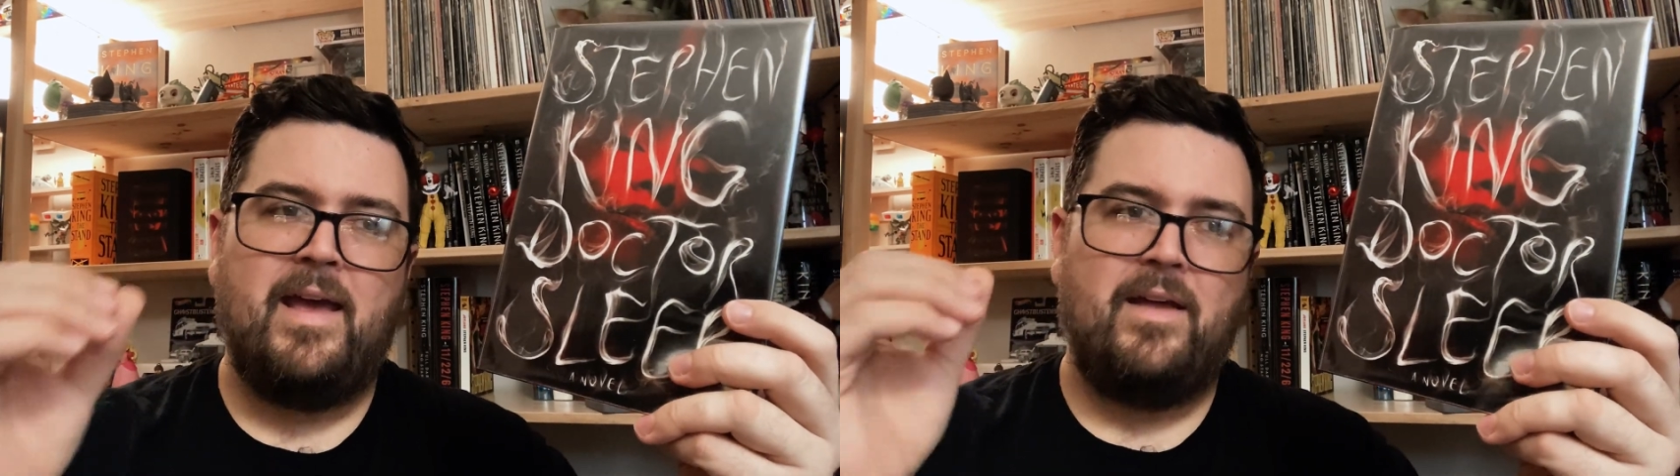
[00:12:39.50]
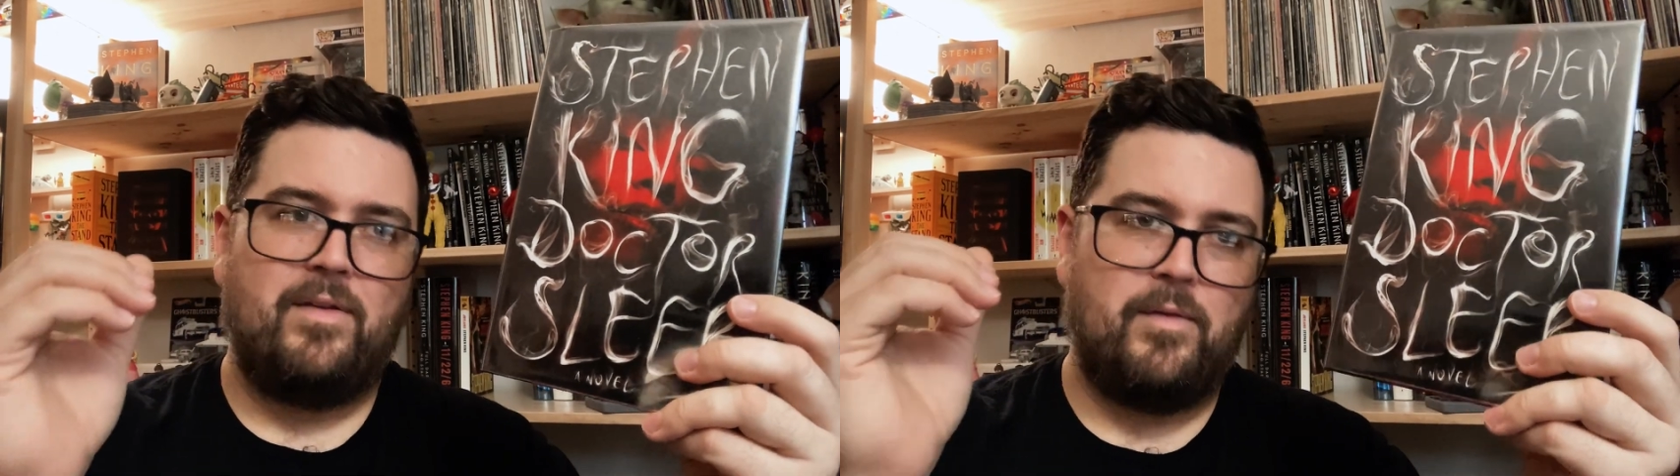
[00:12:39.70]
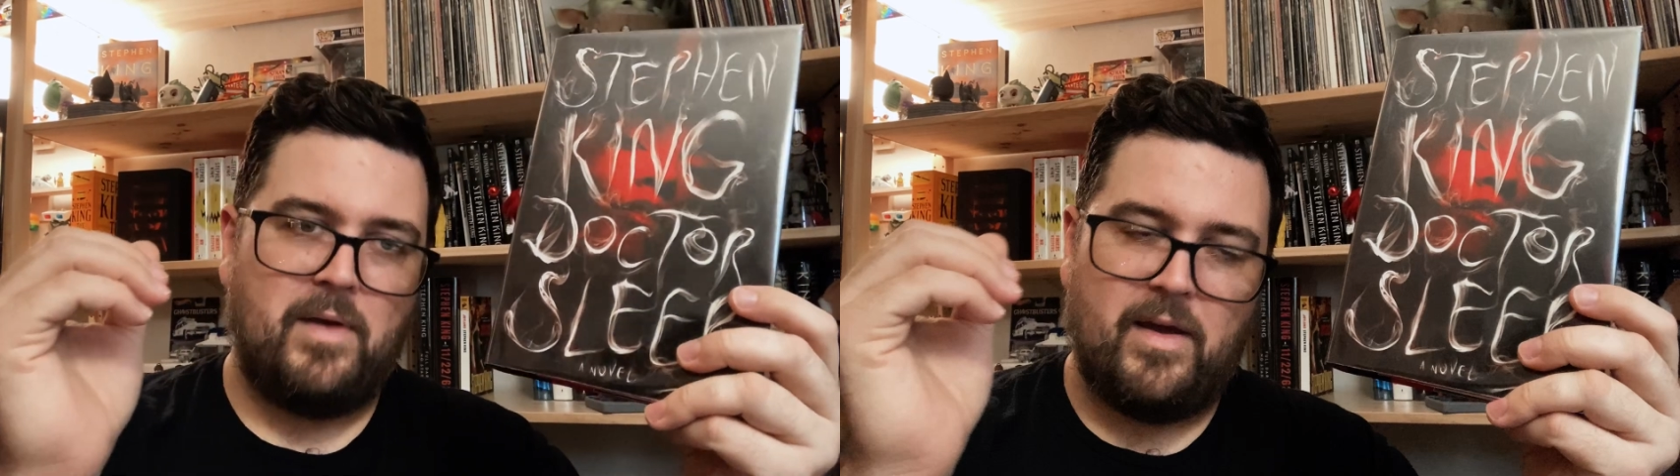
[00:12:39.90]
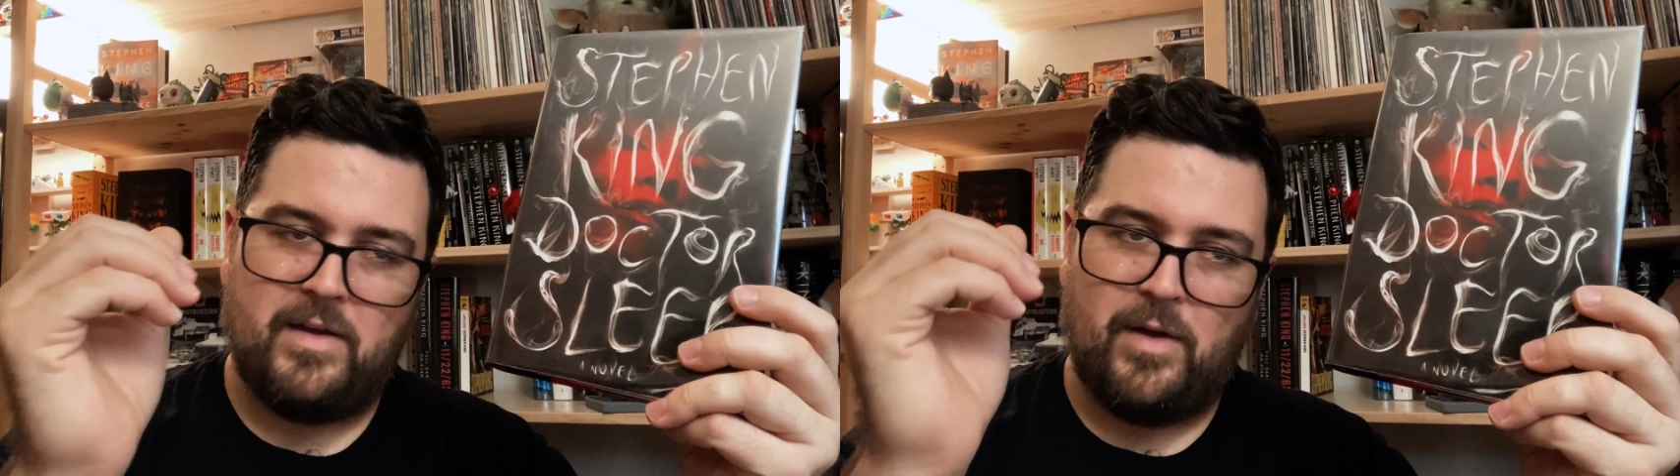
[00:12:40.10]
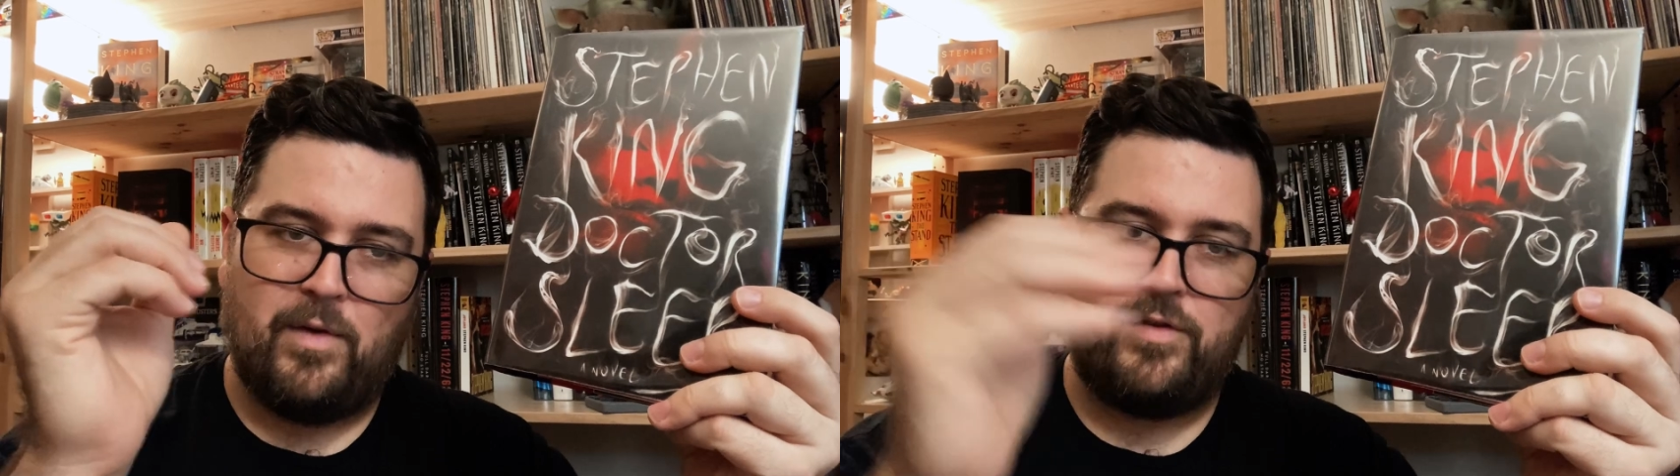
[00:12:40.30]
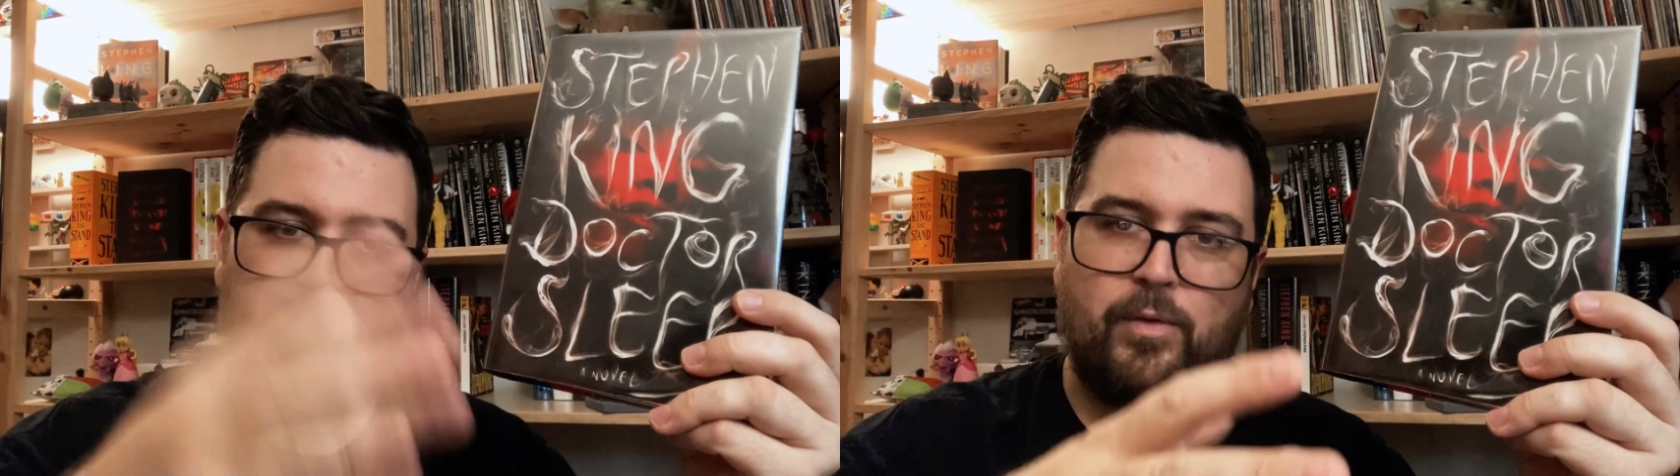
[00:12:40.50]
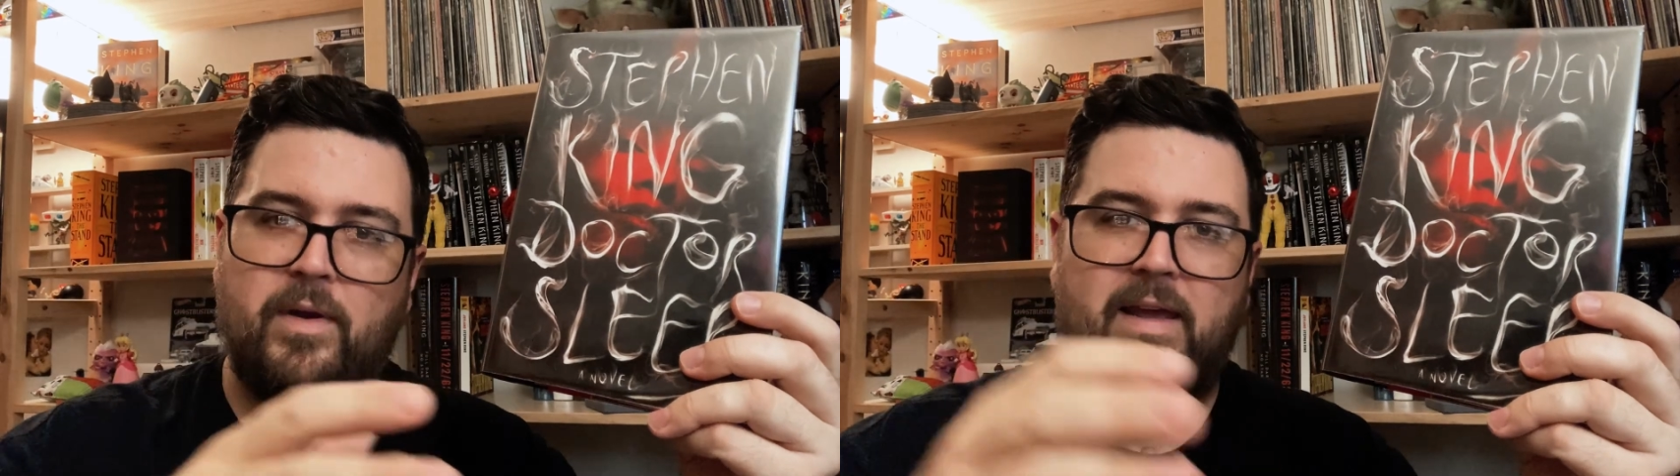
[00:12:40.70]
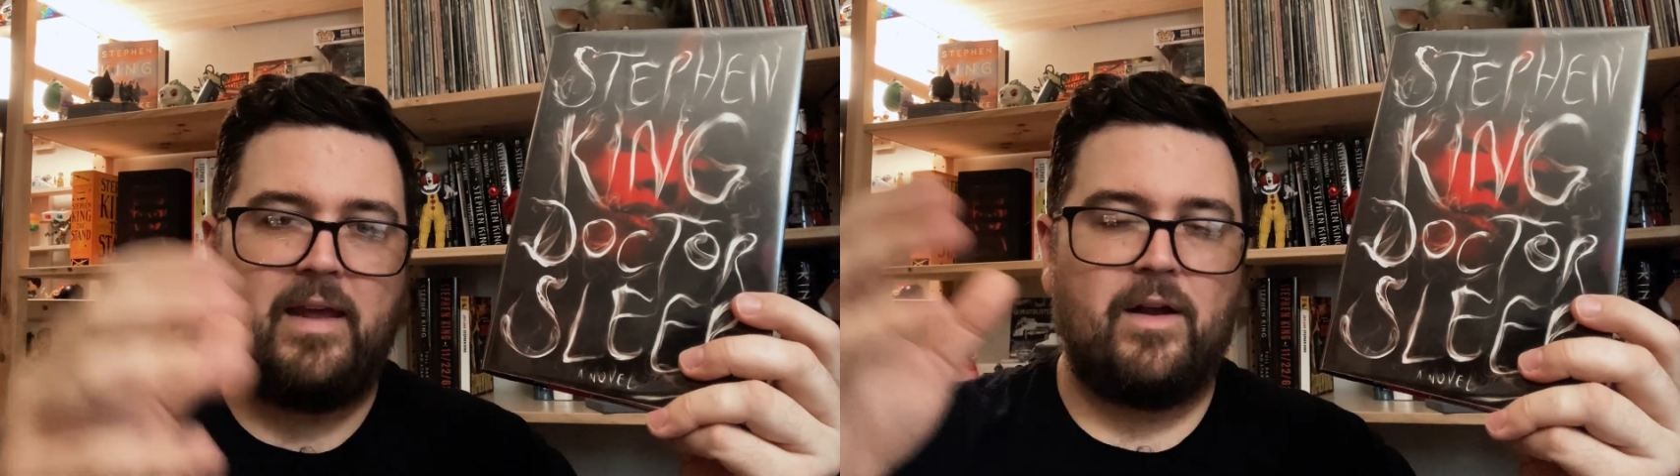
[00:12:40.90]
a
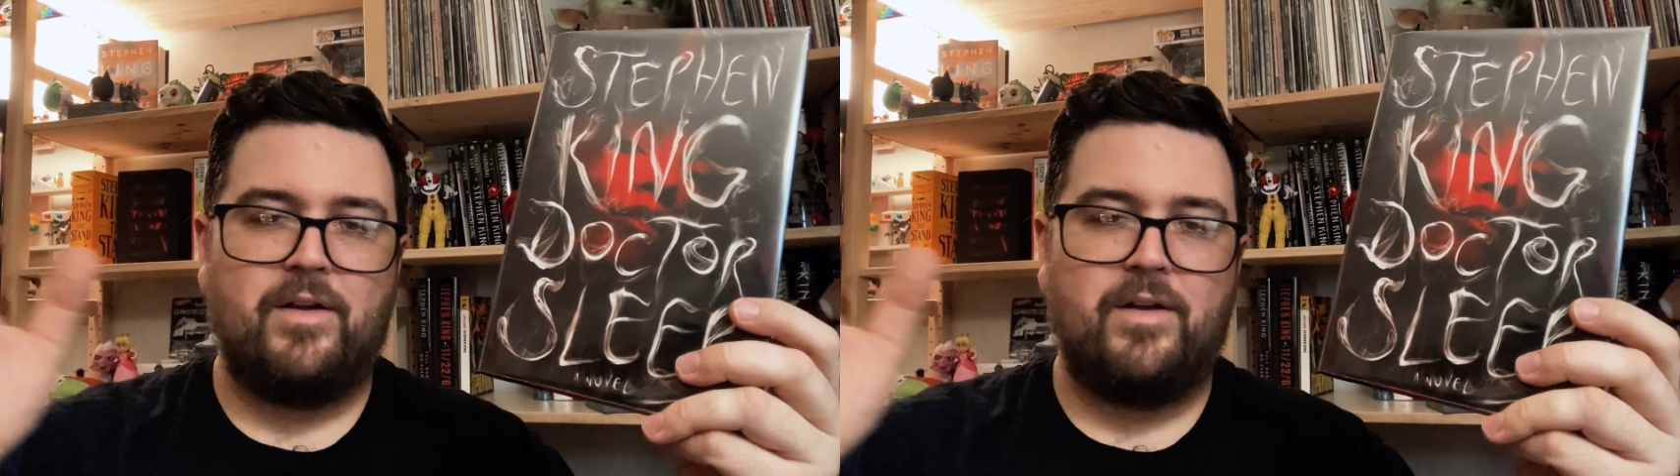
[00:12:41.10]
story here,